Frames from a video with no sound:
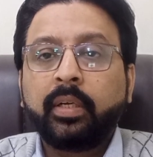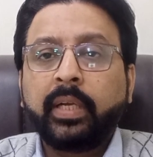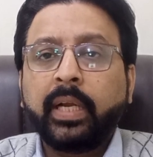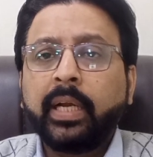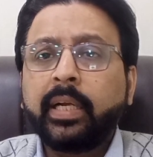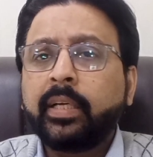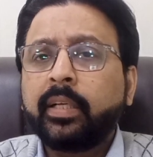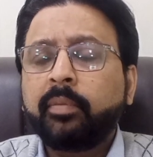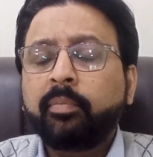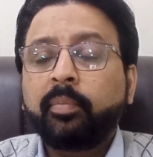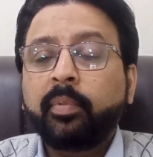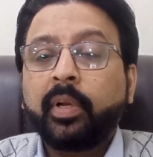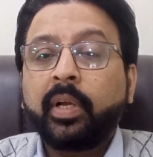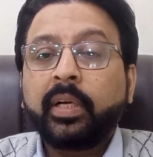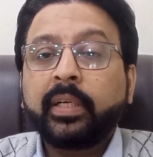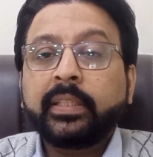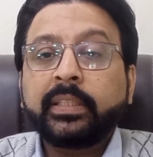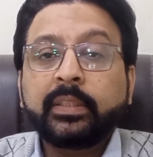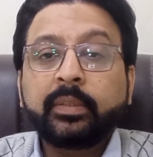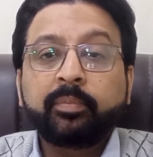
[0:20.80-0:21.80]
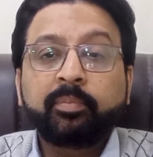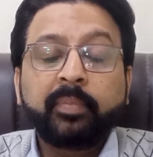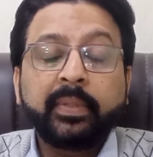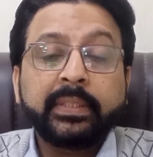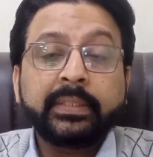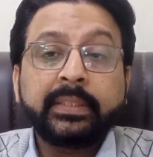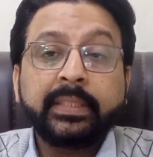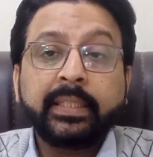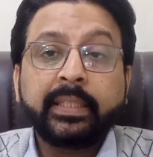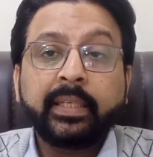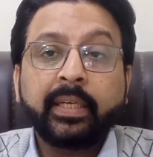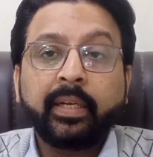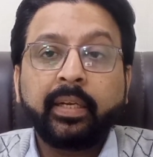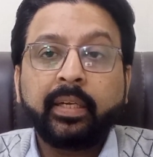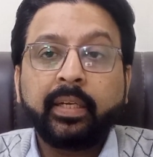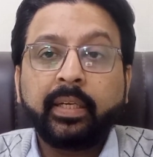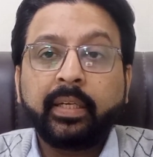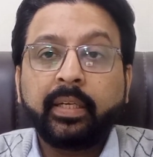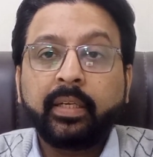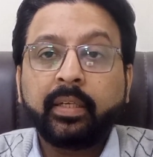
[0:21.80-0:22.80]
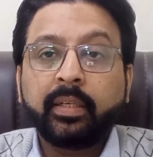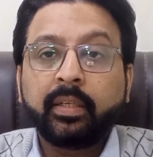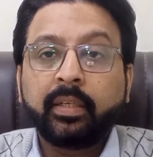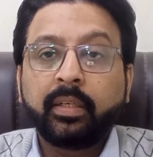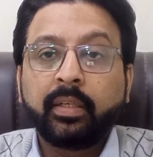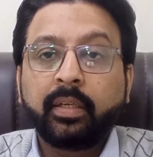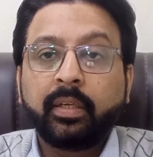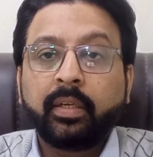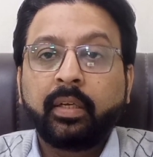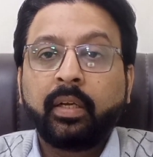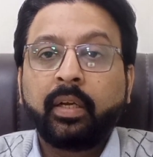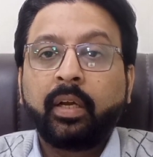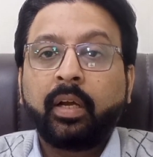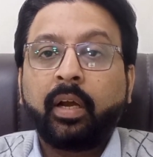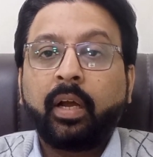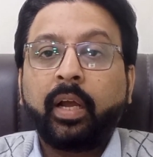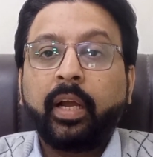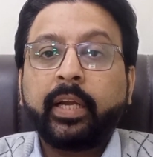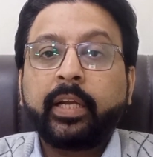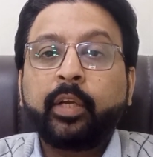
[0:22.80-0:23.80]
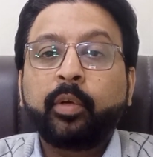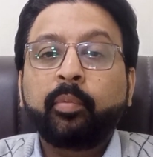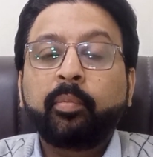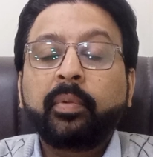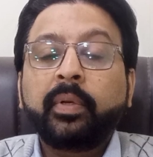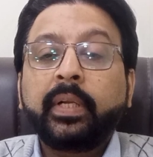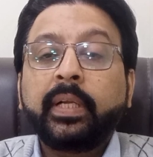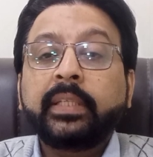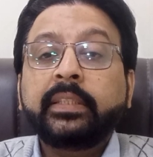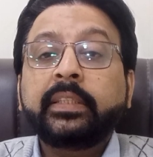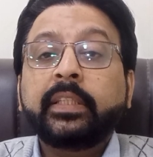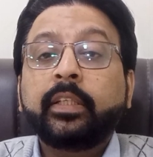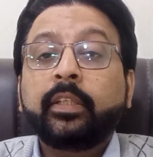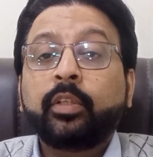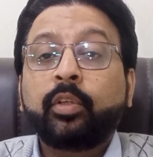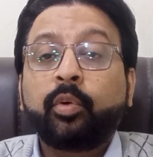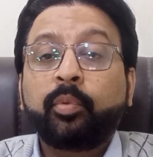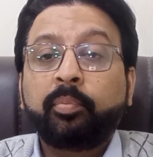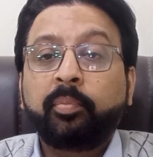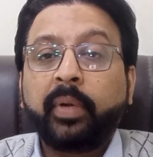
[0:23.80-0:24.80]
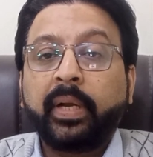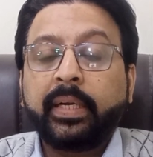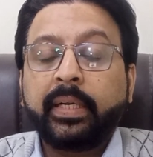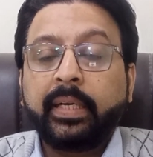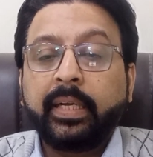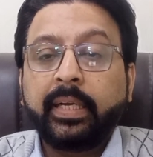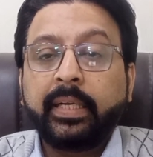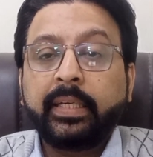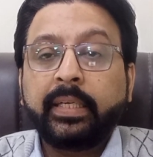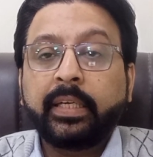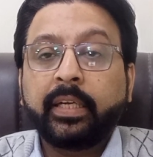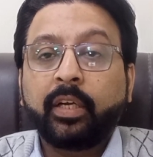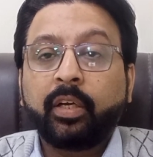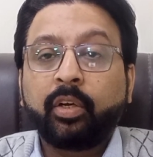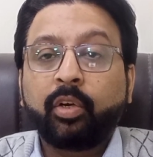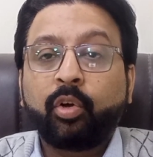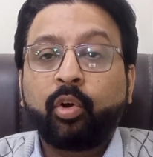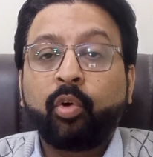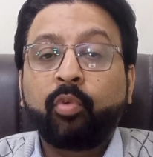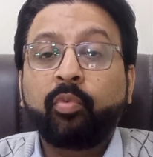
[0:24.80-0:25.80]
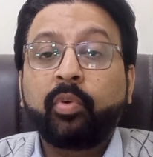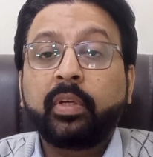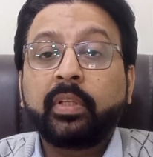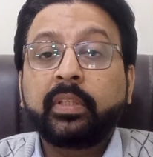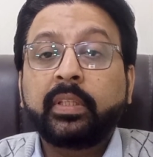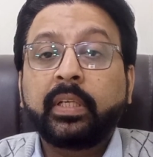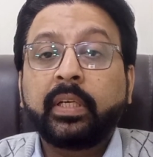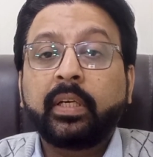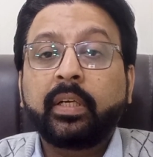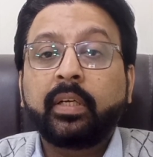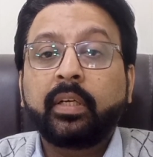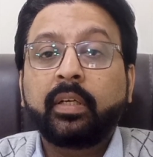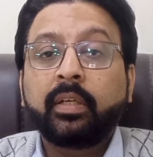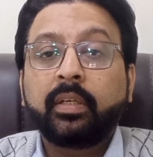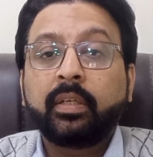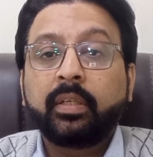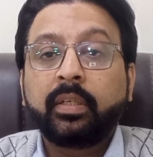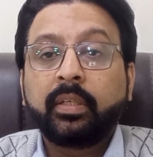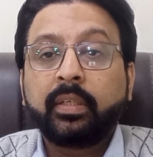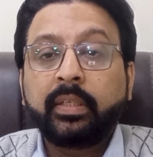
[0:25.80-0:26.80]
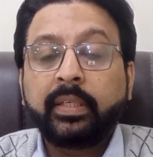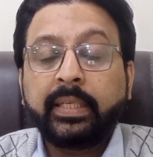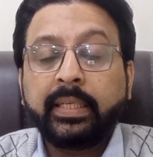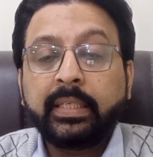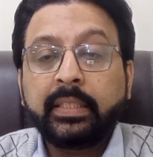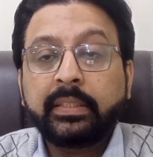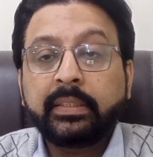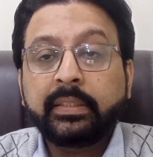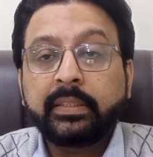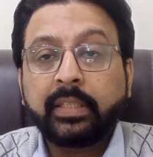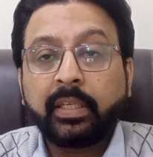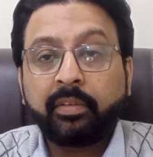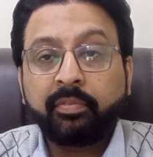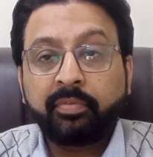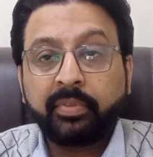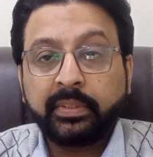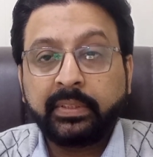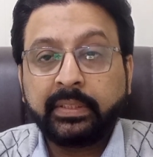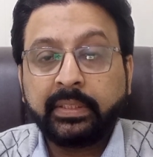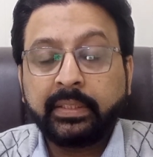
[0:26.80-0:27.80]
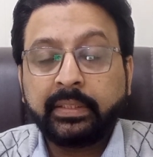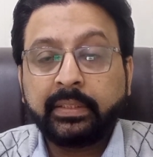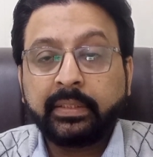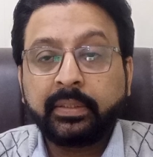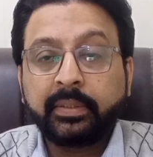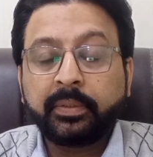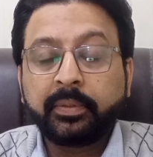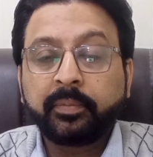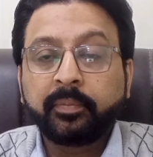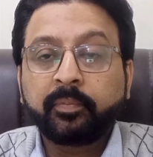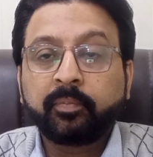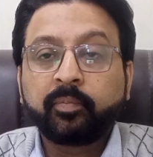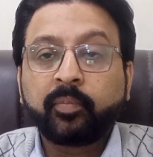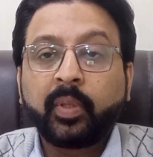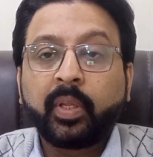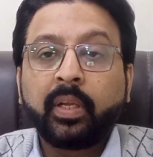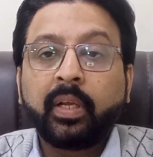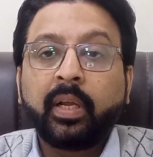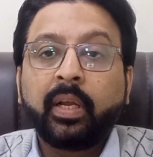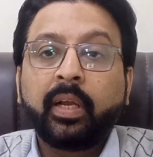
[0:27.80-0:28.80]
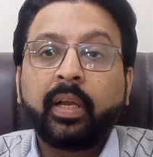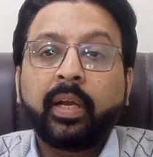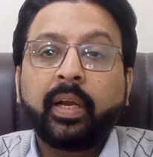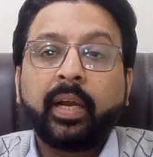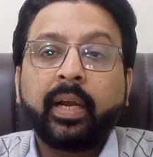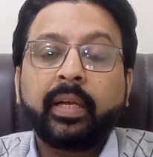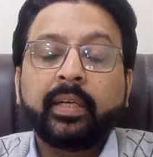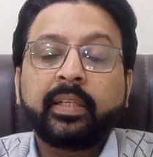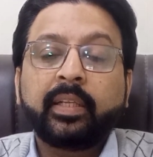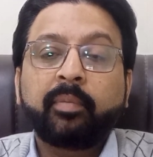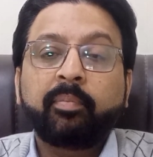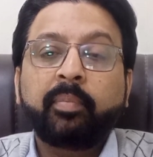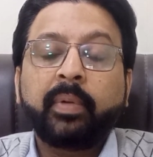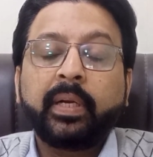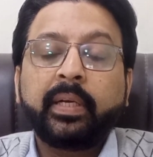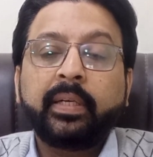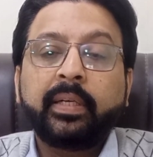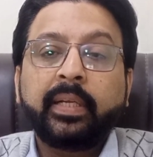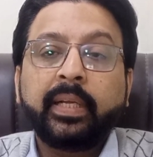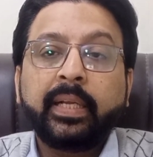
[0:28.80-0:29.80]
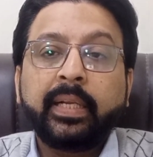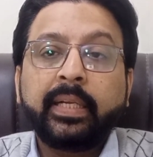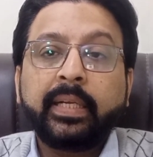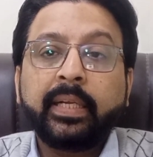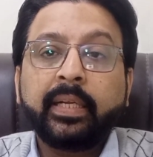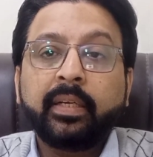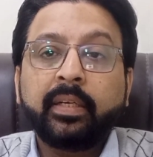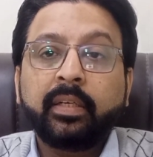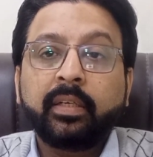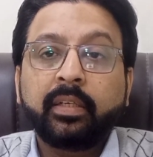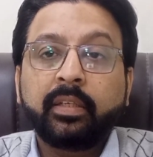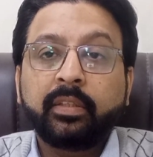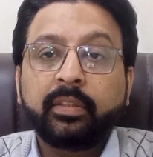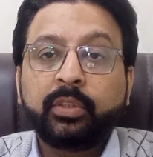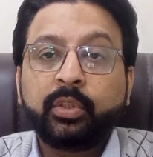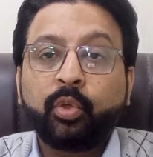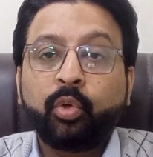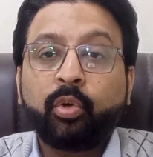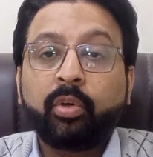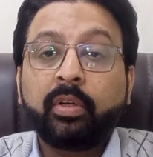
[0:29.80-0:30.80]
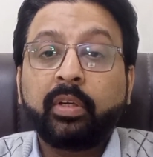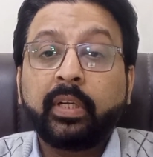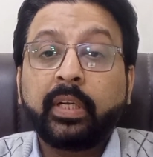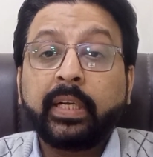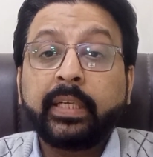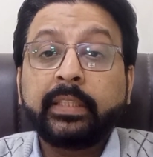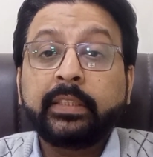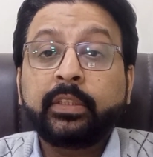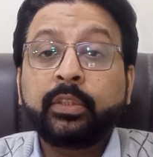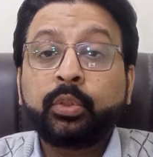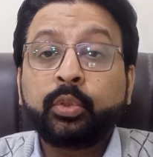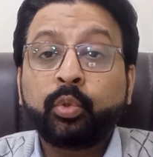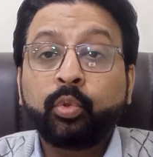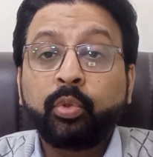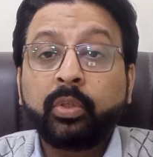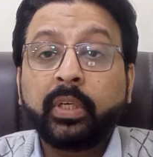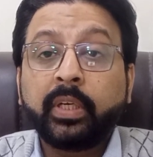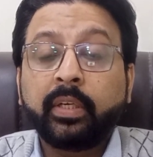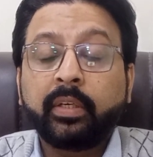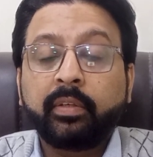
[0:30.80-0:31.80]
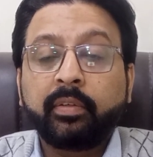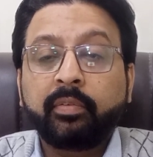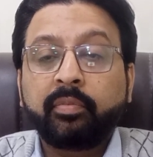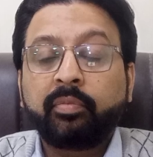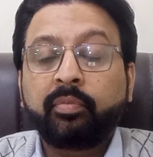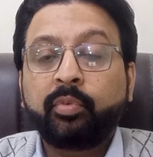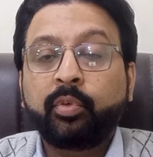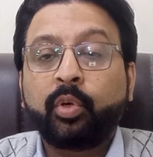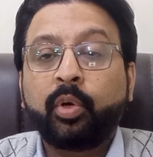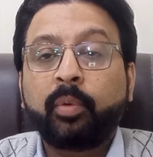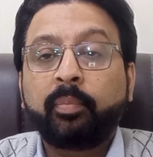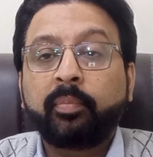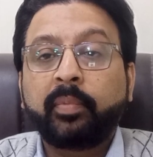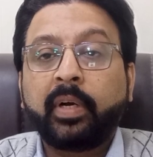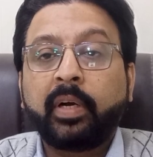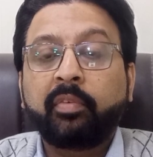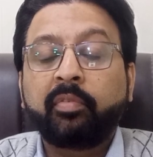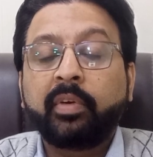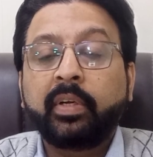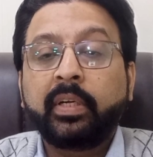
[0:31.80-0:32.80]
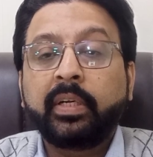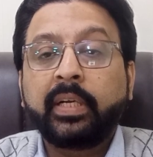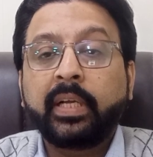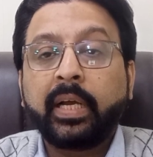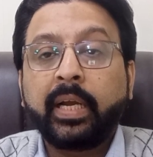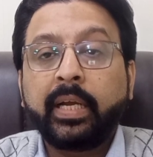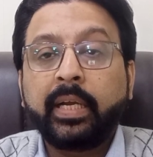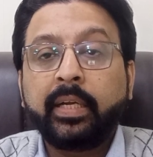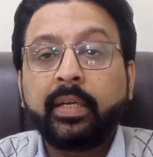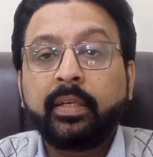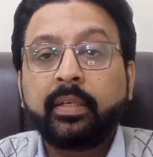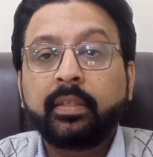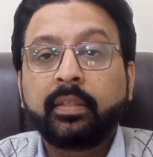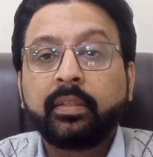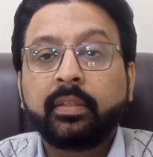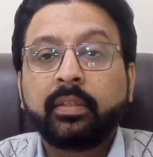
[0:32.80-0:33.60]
Dental plaque is basically accumulation of bacteria over the teeth surfaces, and the bacteria utilize sugar from our diet